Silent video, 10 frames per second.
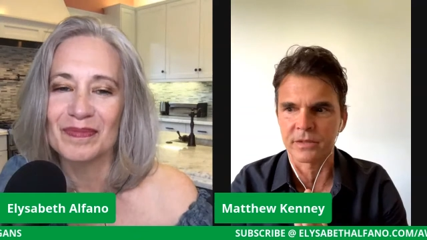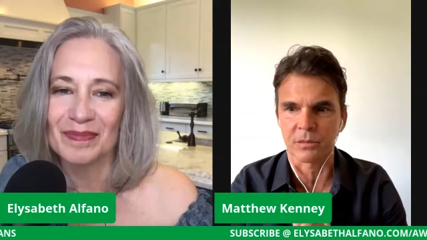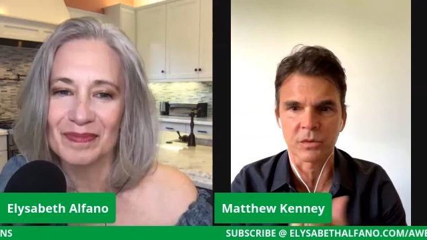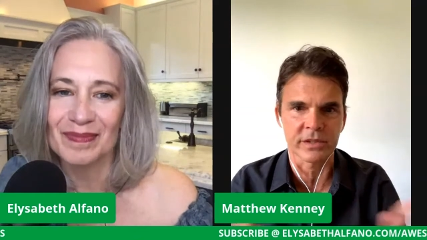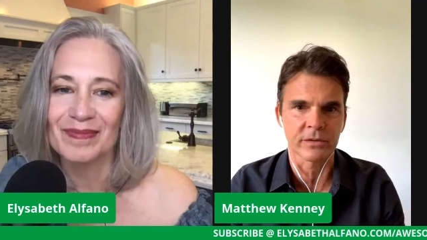
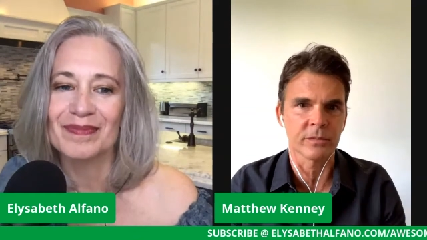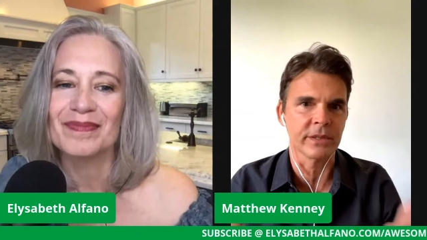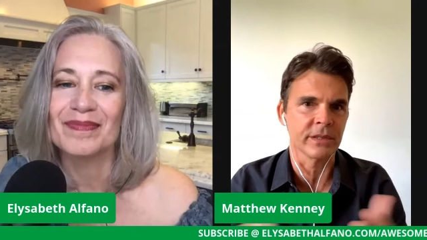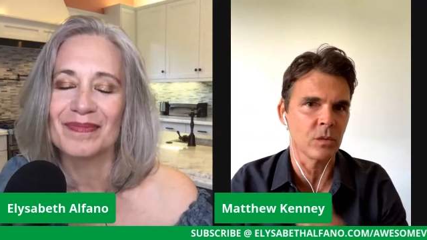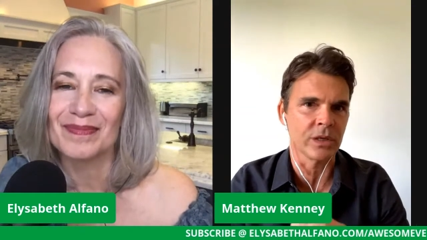Speaker 1: double zero
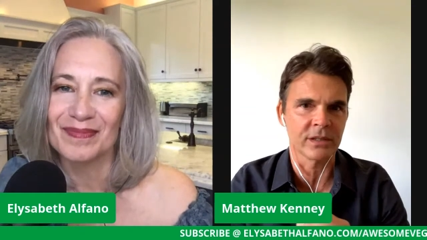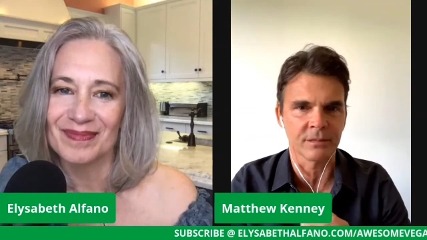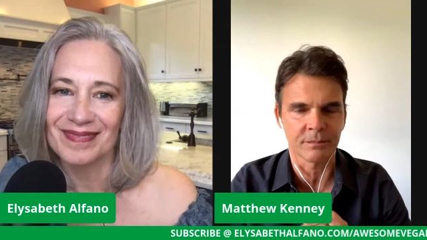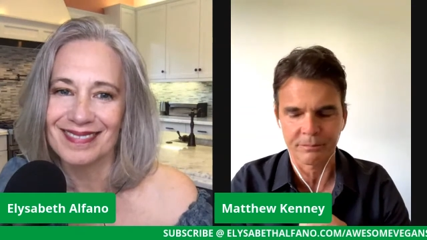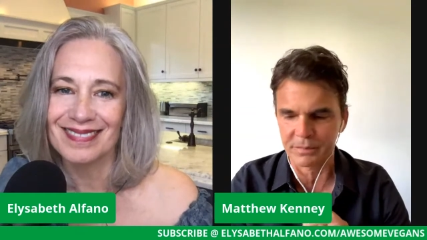being
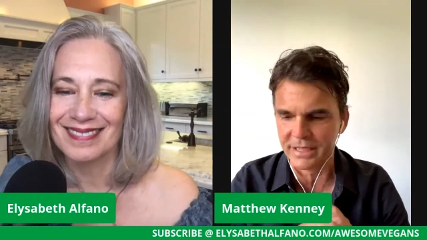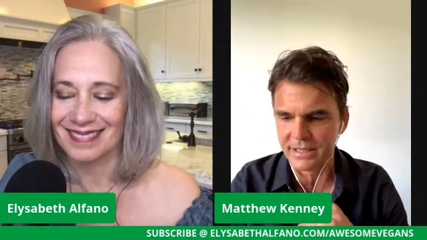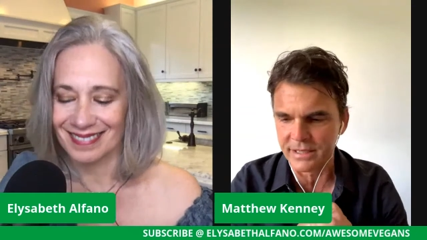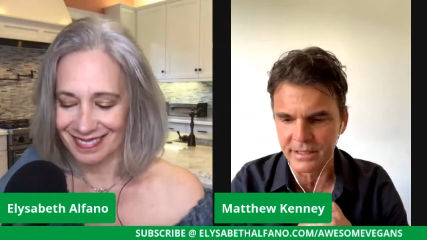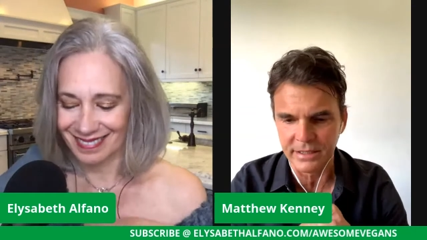one
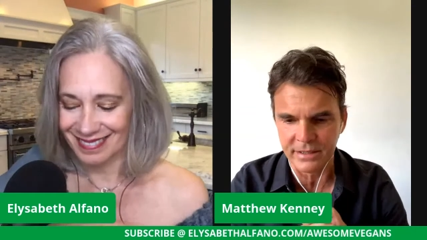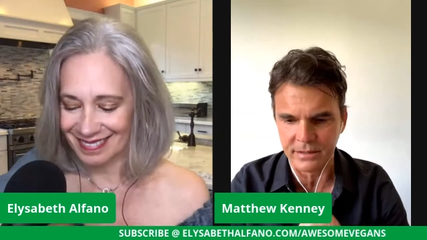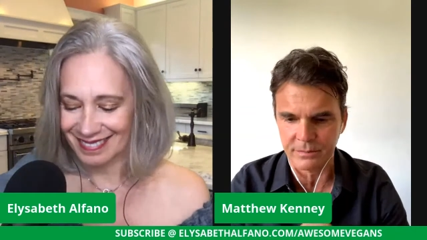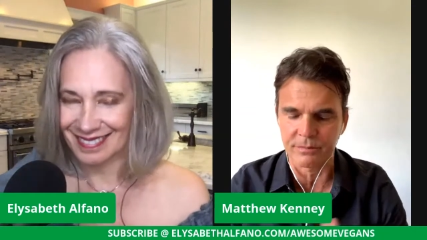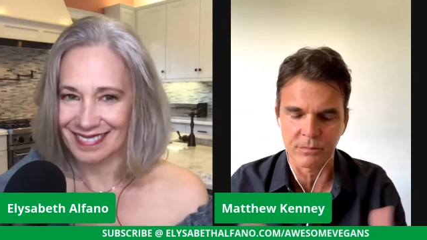plant city is
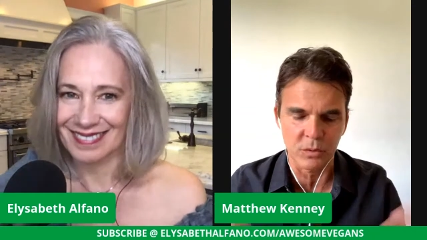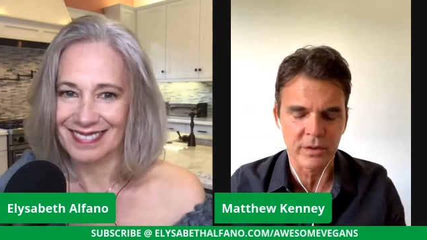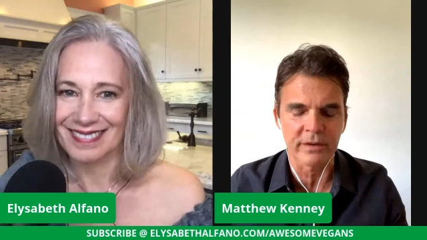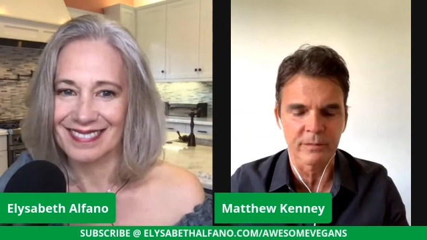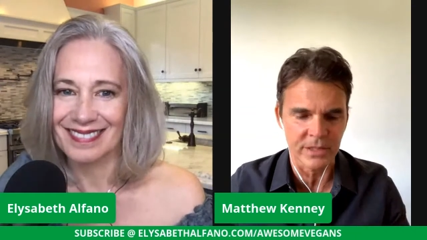a more
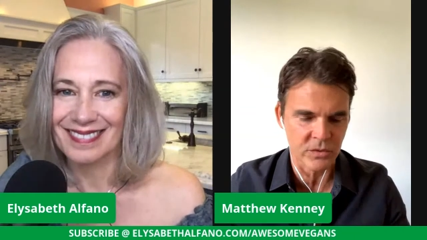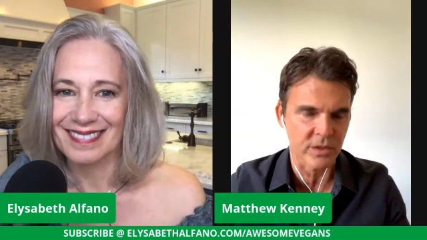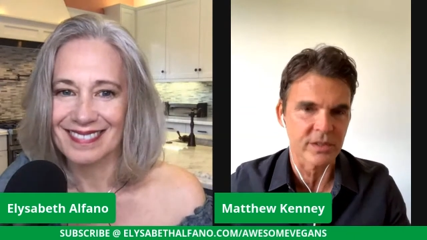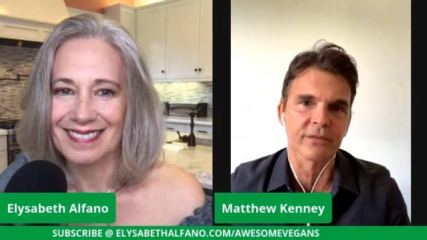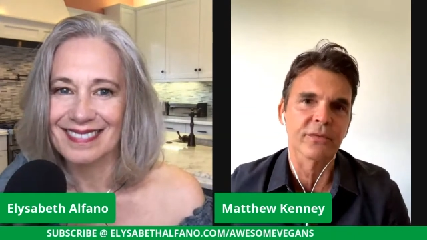than a
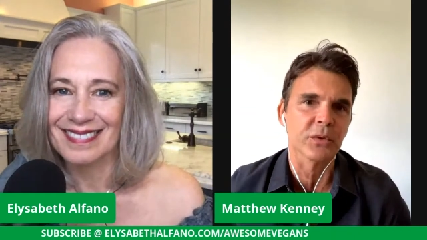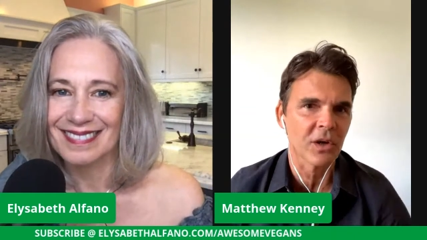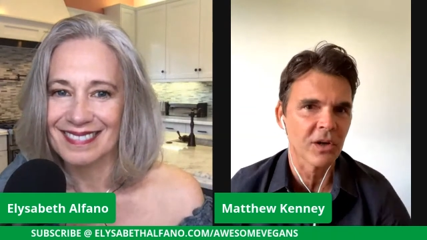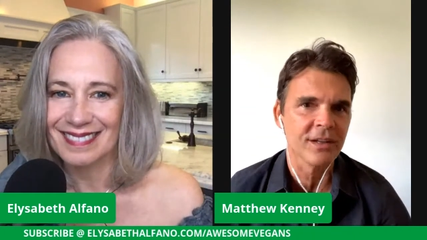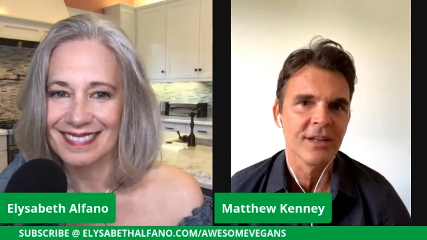restaurant it's a food
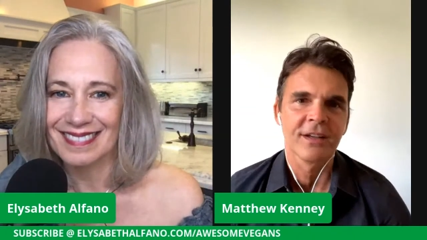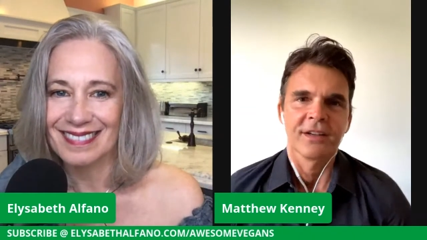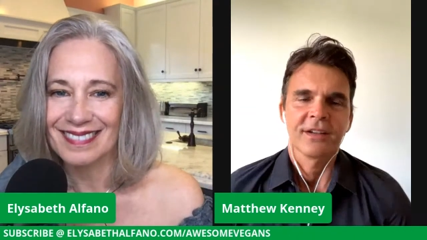hall